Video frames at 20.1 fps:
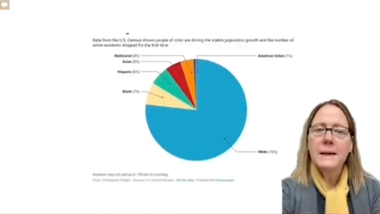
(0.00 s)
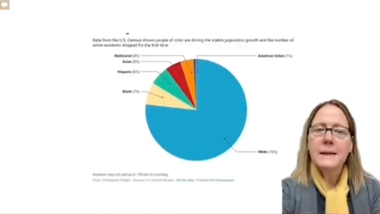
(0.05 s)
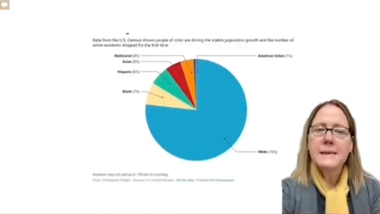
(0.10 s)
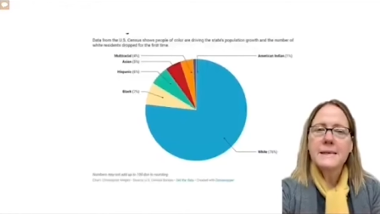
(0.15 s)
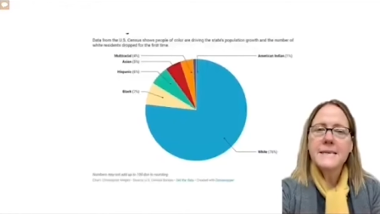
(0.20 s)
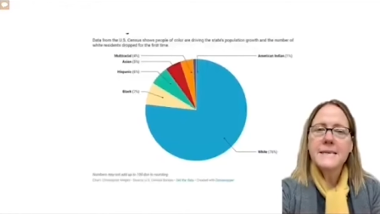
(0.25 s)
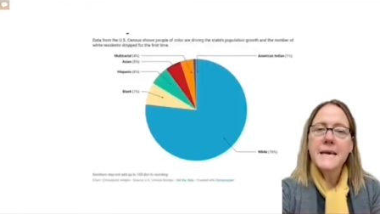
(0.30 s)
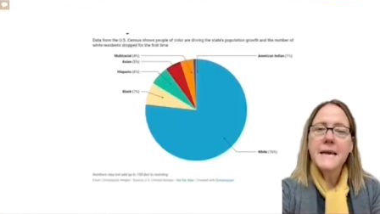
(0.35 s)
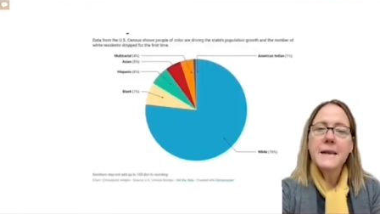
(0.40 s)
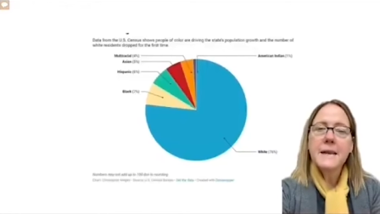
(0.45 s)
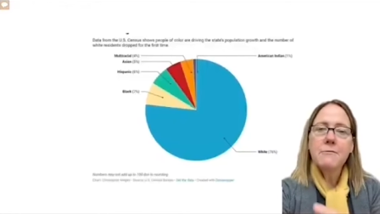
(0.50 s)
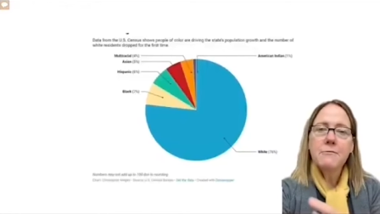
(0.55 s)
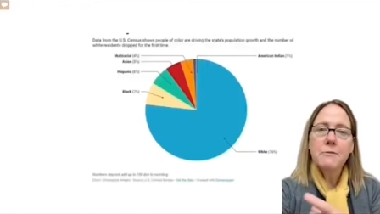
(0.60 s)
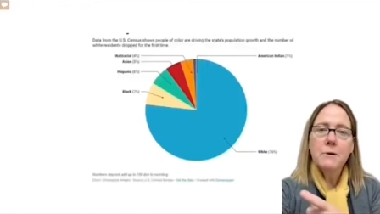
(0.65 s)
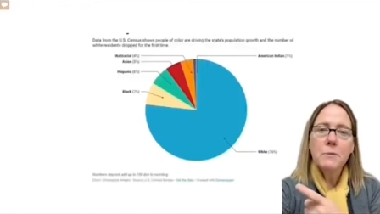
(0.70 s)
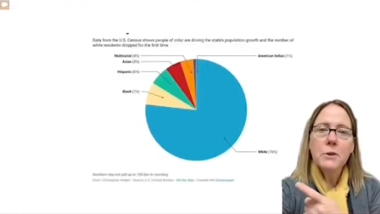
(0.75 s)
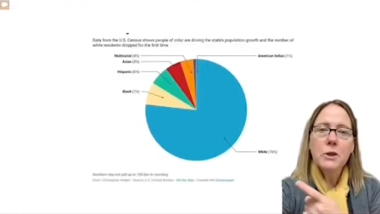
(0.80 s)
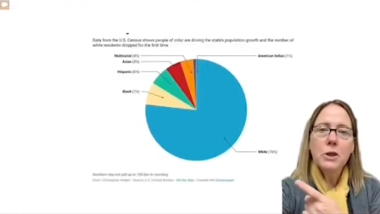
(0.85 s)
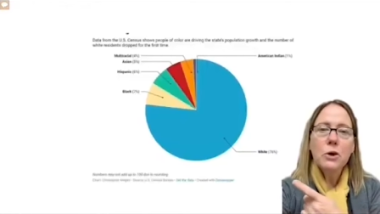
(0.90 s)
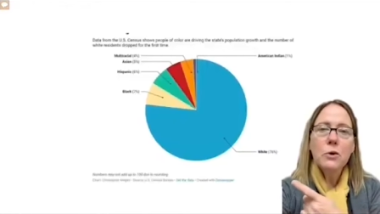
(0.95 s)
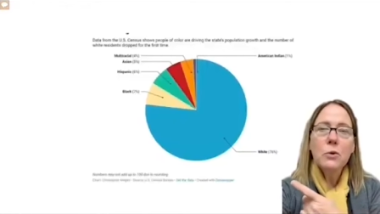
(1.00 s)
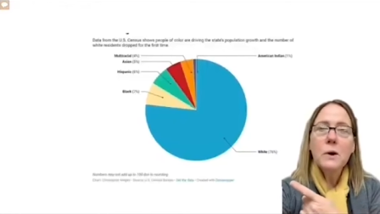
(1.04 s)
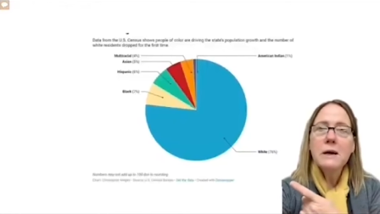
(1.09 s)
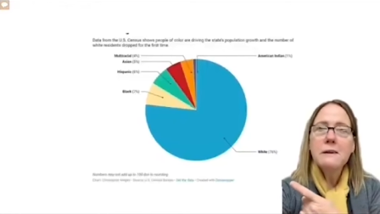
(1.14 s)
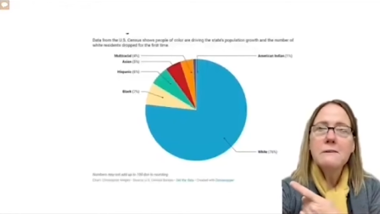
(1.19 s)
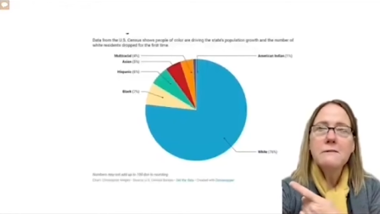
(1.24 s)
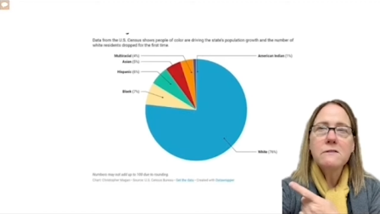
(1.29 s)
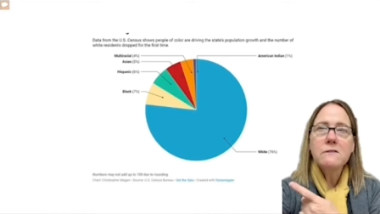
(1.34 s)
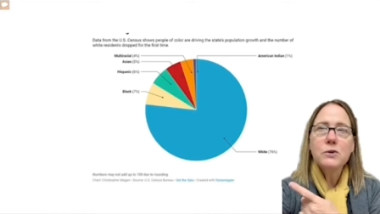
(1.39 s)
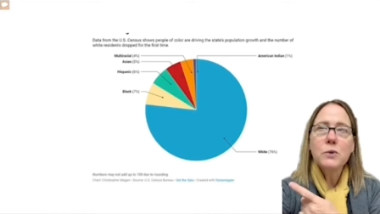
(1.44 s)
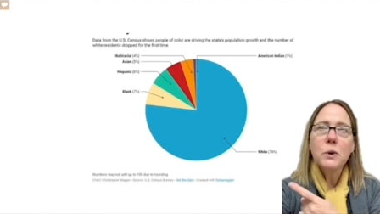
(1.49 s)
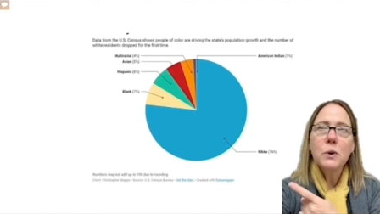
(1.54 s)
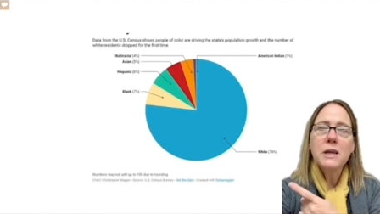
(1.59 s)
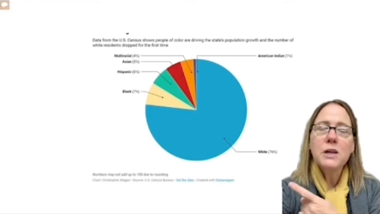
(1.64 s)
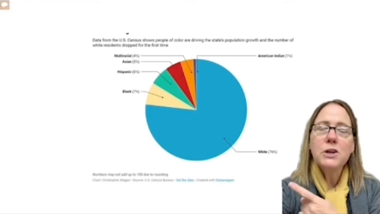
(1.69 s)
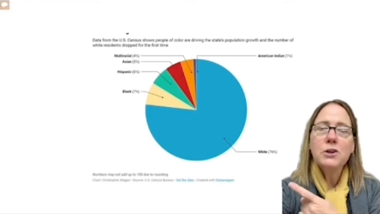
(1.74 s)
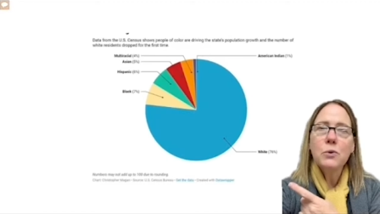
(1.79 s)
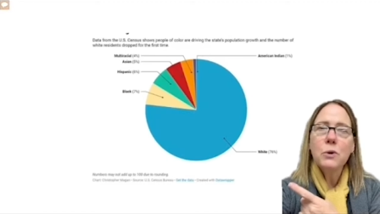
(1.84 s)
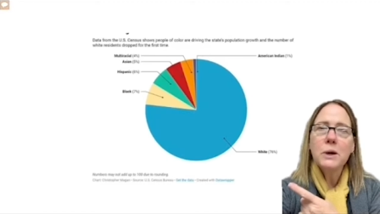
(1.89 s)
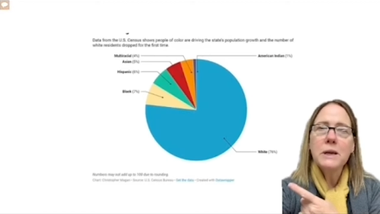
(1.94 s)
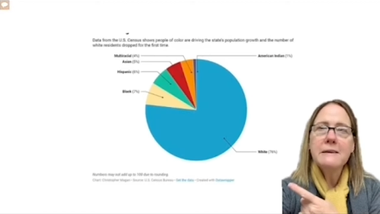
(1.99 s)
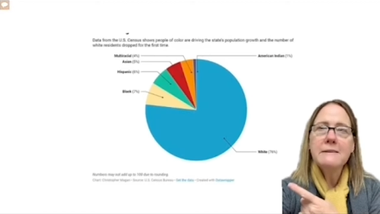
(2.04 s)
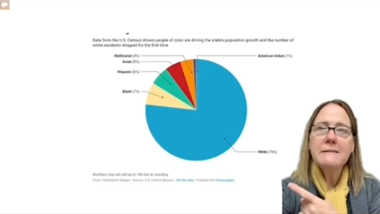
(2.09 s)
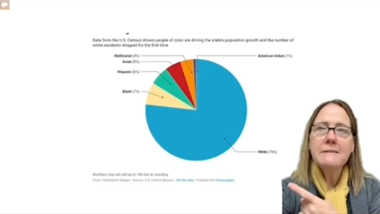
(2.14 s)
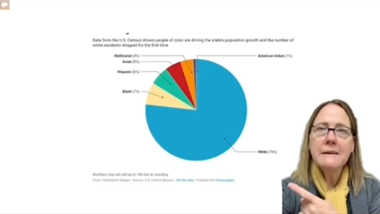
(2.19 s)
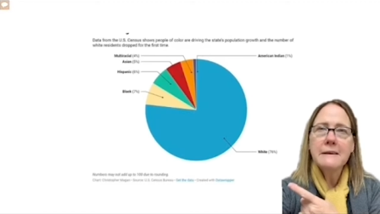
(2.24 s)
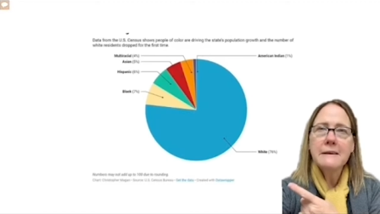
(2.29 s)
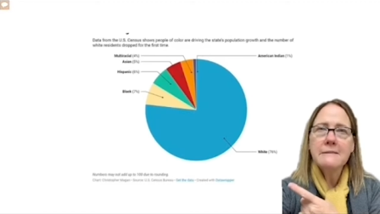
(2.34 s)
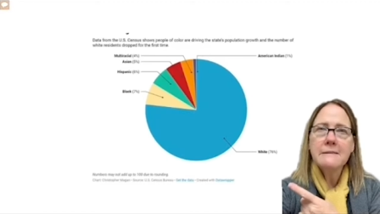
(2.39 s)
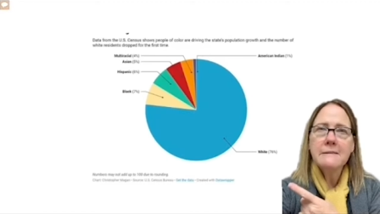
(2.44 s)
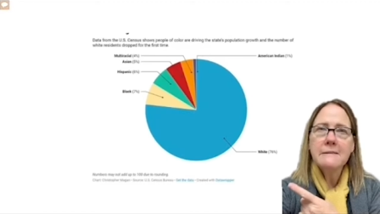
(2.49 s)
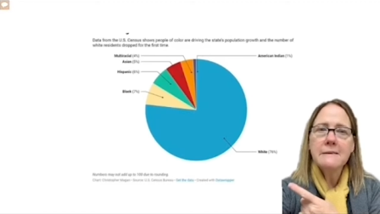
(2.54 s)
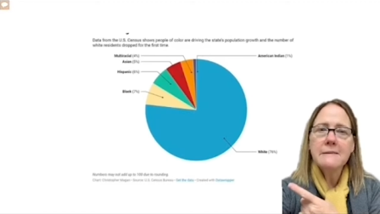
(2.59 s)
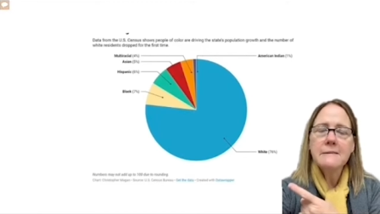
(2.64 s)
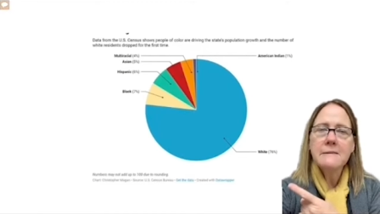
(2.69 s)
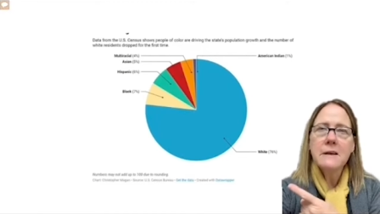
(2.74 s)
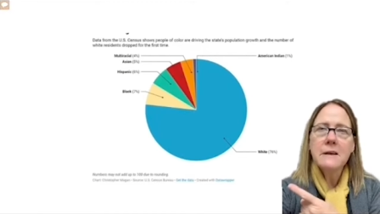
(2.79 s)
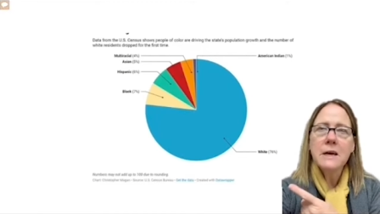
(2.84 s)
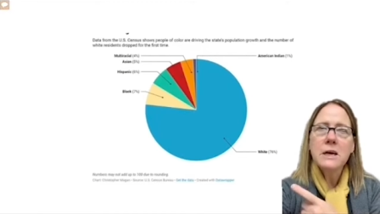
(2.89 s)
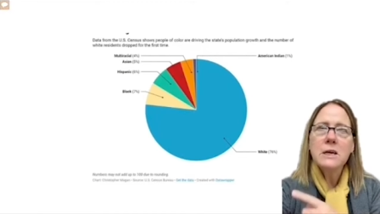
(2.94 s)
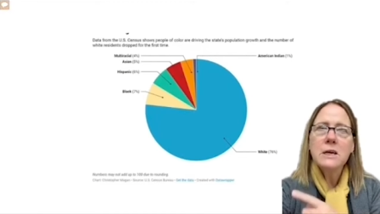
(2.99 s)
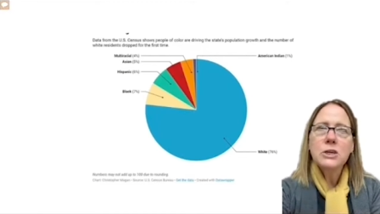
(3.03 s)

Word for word: Data from the U.S. 2020 Census